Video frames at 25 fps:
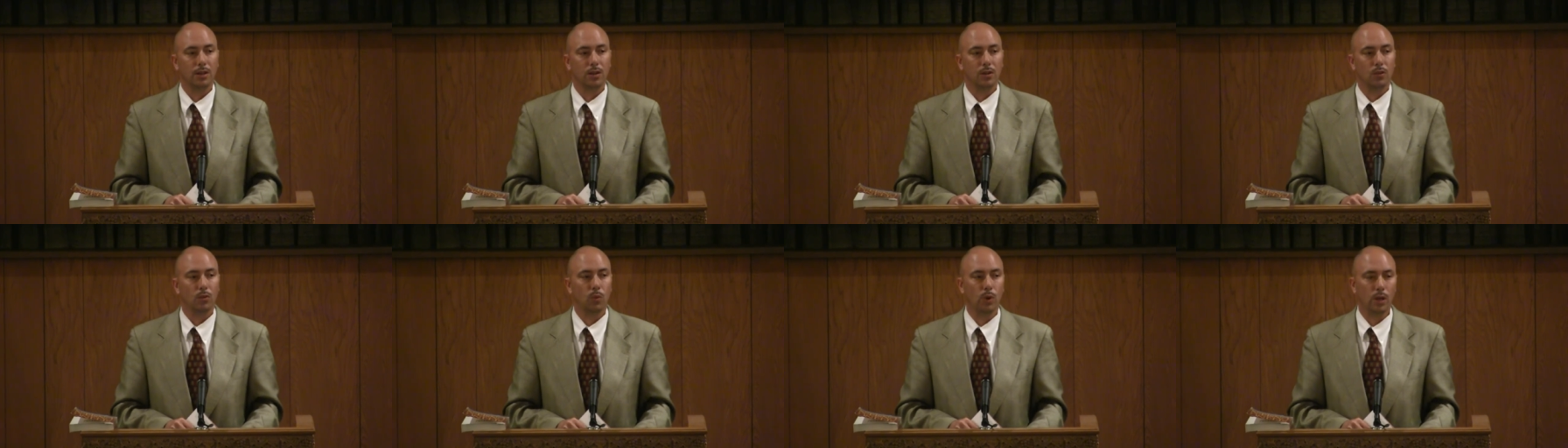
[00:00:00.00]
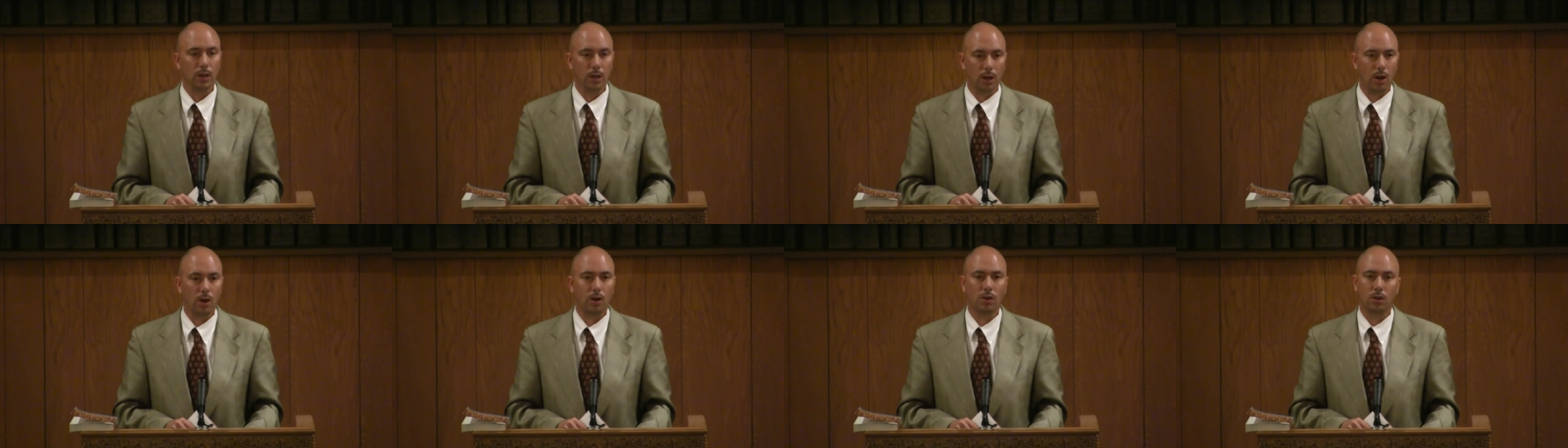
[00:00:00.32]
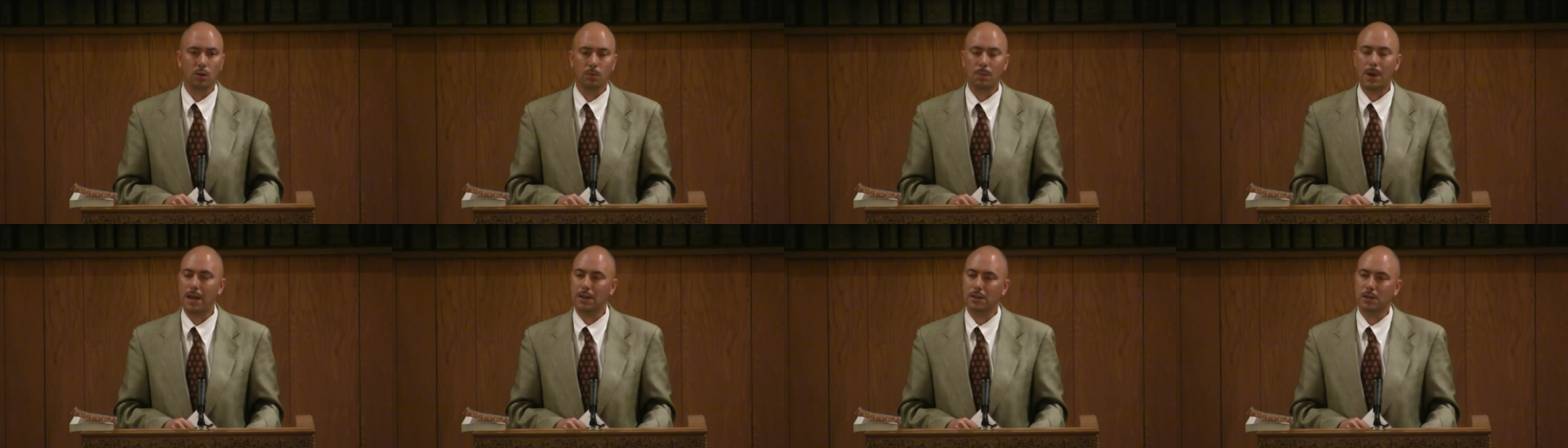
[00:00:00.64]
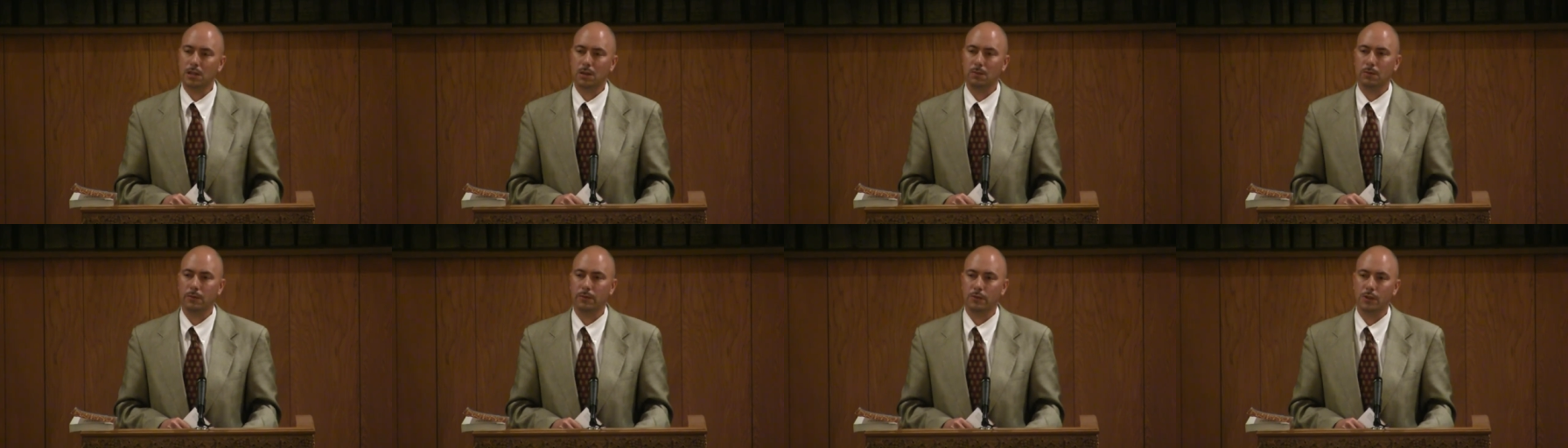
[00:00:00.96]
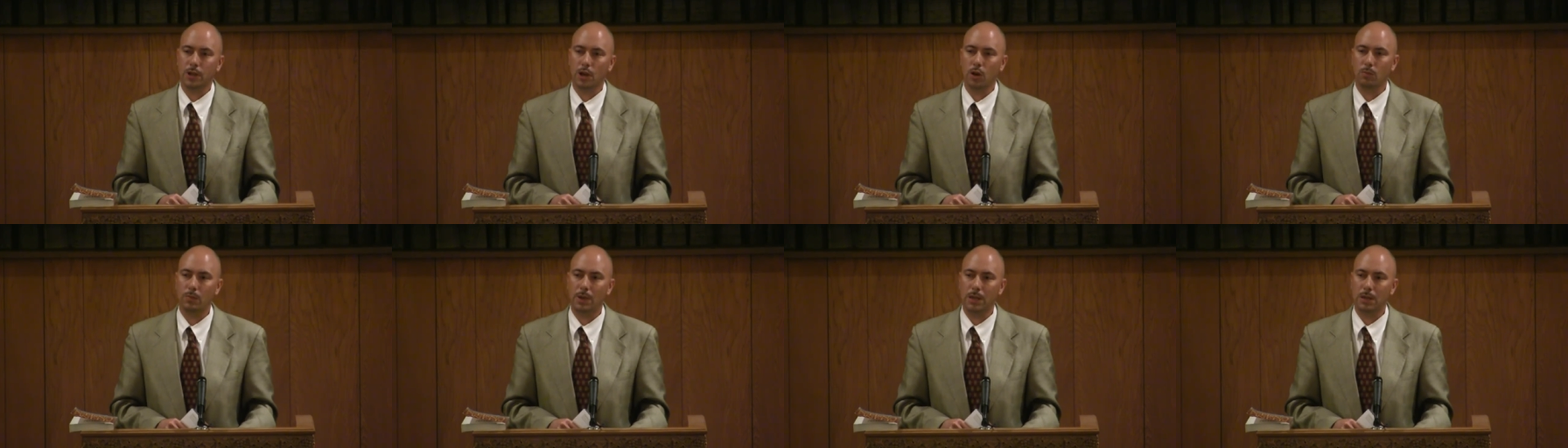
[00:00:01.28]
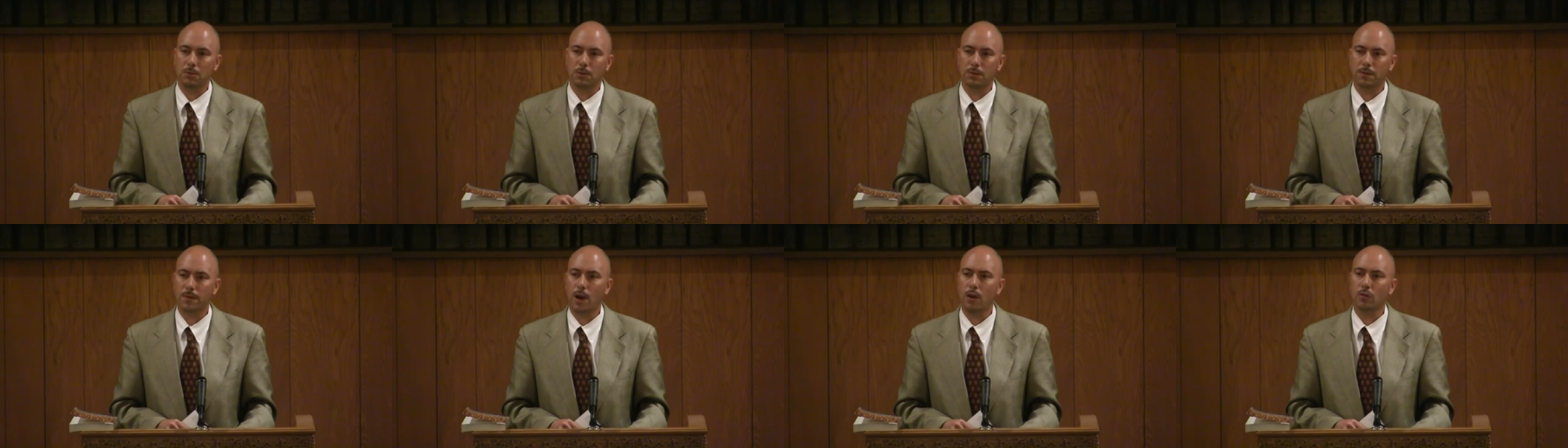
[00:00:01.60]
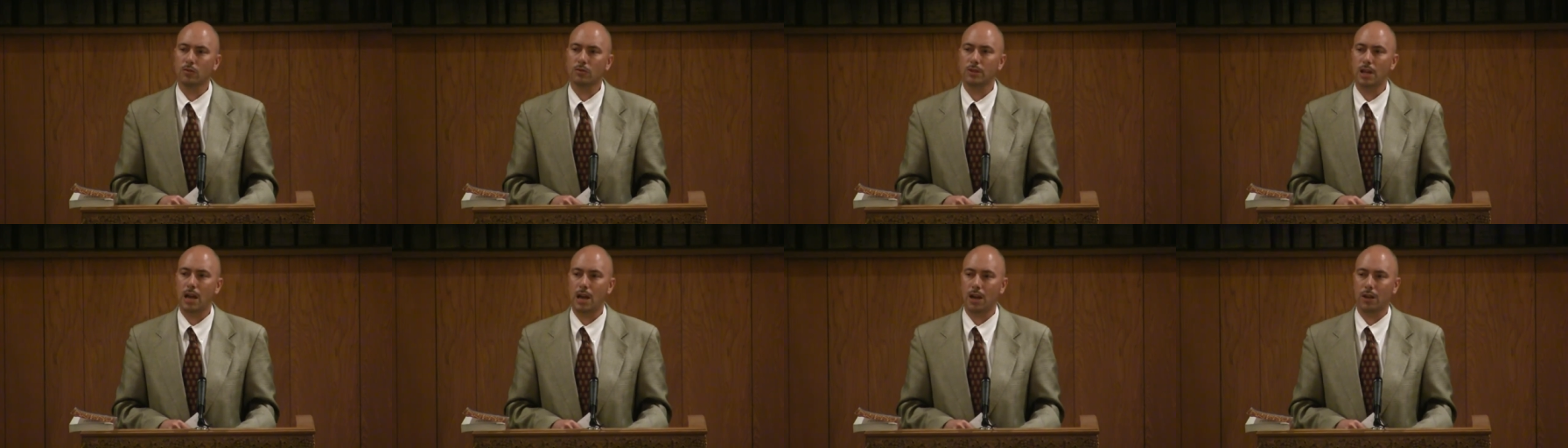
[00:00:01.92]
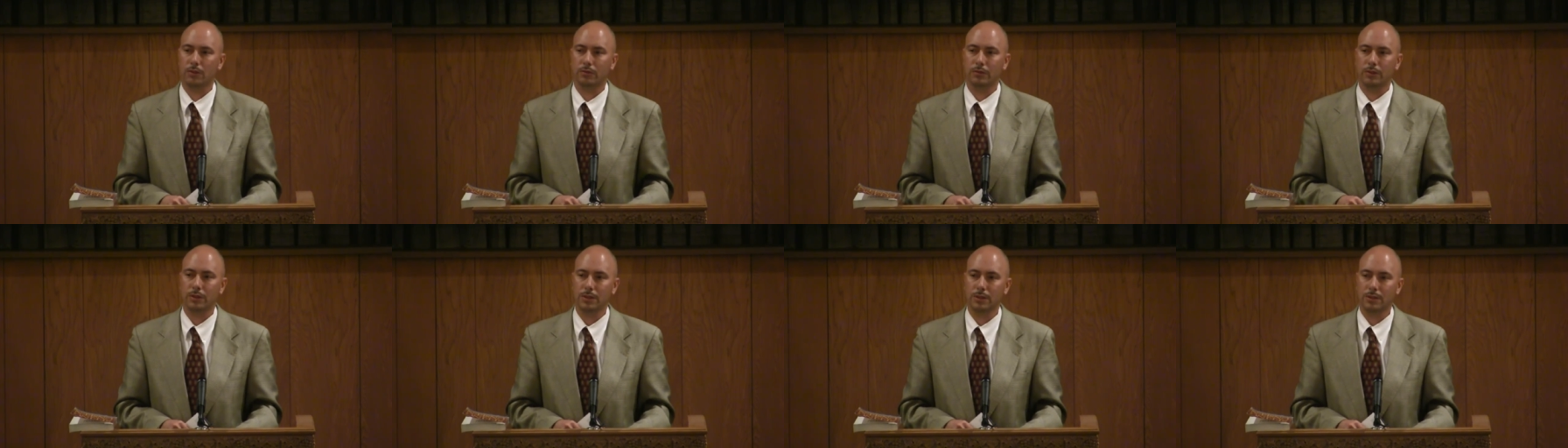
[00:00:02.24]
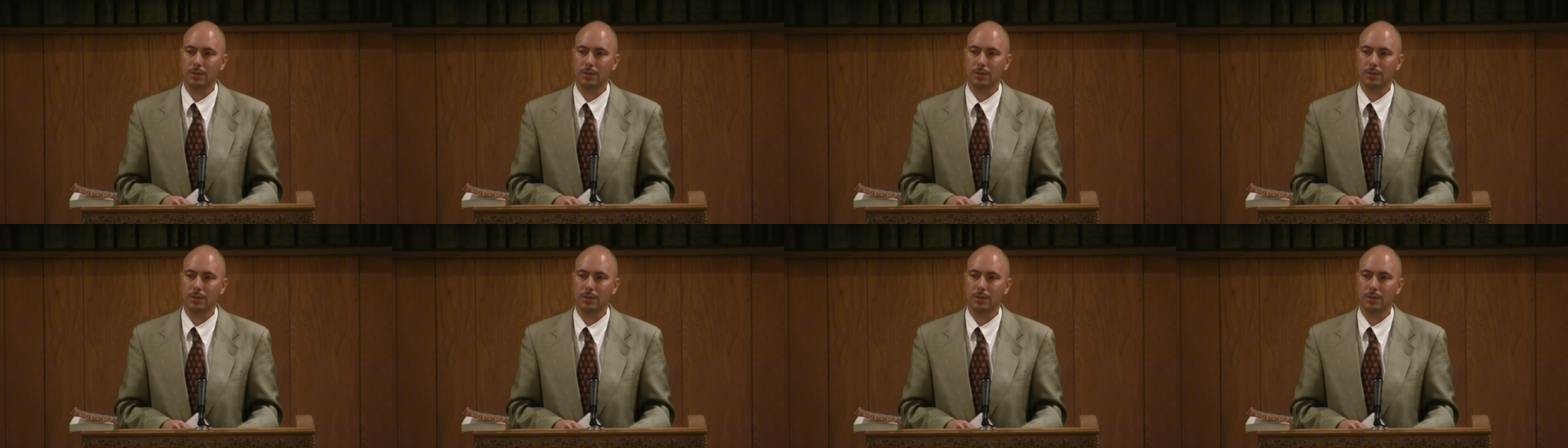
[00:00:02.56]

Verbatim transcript: we learned about some of Joe Beam's false doctrines.